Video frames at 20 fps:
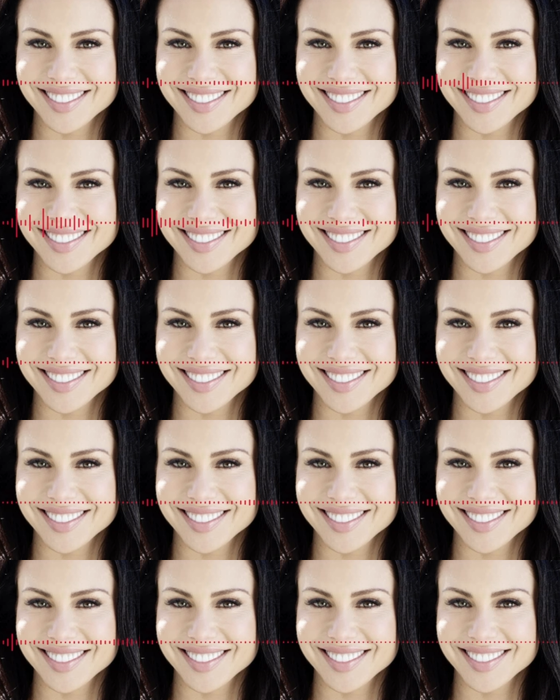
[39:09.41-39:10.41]
They want to make a
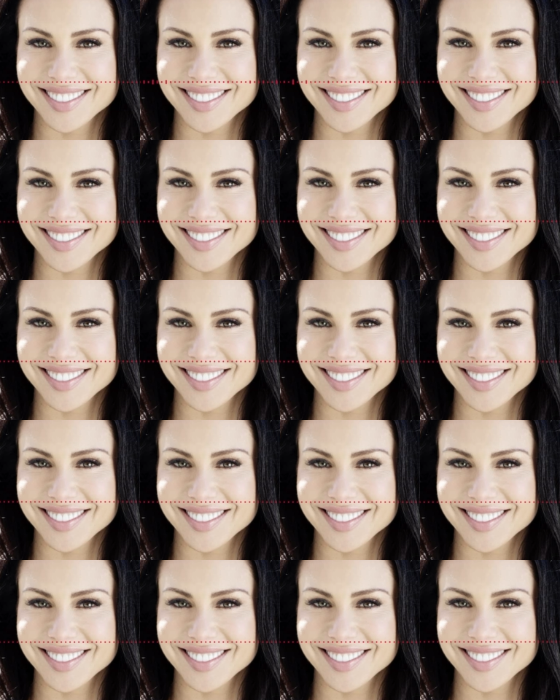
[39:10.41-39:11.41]
difference. They
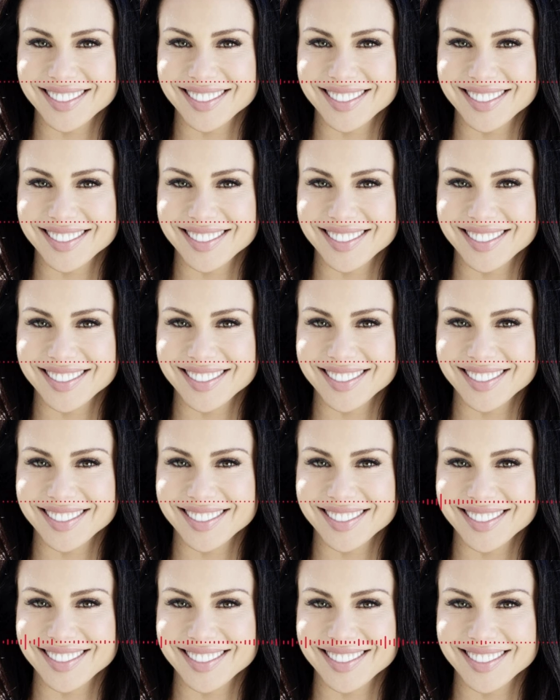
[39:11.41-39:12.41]

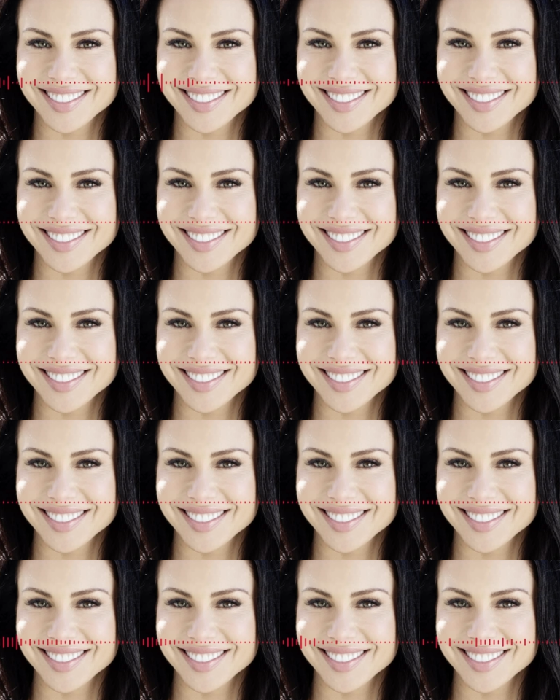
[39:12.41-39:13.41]
see animals being
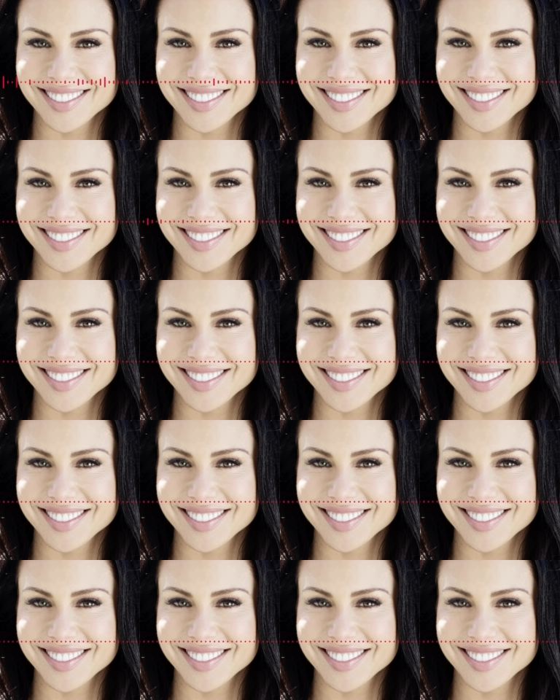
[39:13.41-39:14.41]
treated poorly in these
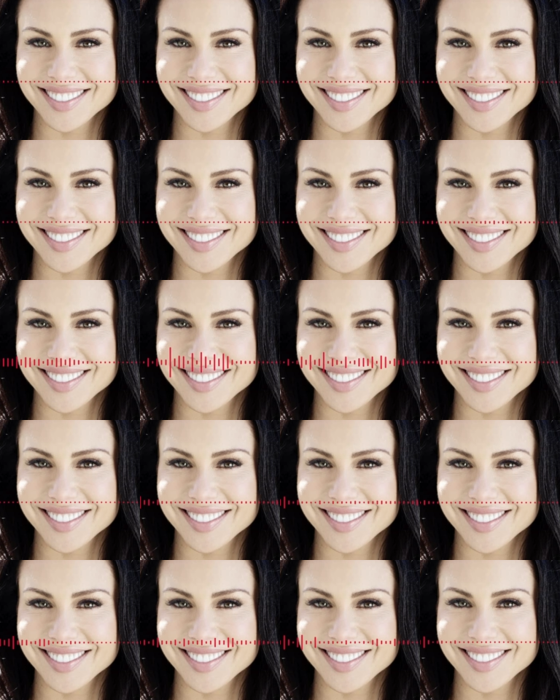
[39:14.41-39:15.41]
huge feedlots.
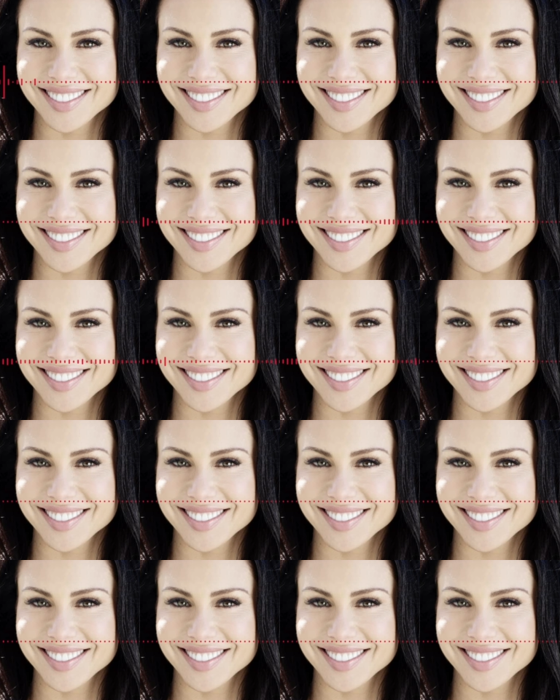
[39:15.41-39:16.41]
They want to make a
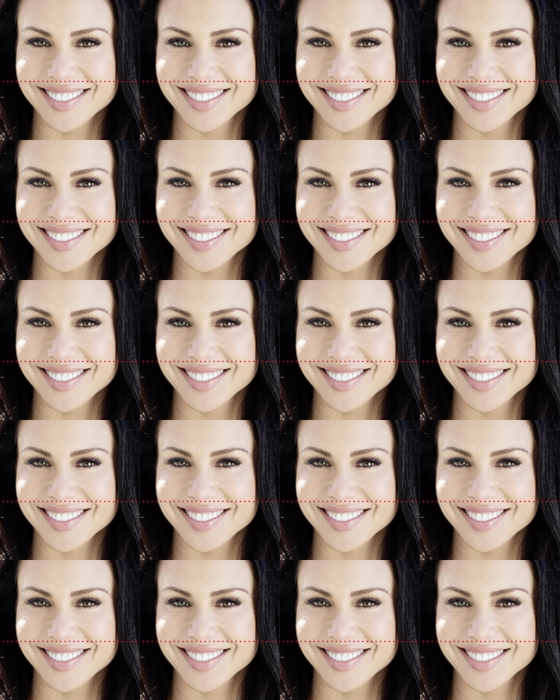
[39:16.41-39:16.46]
difference.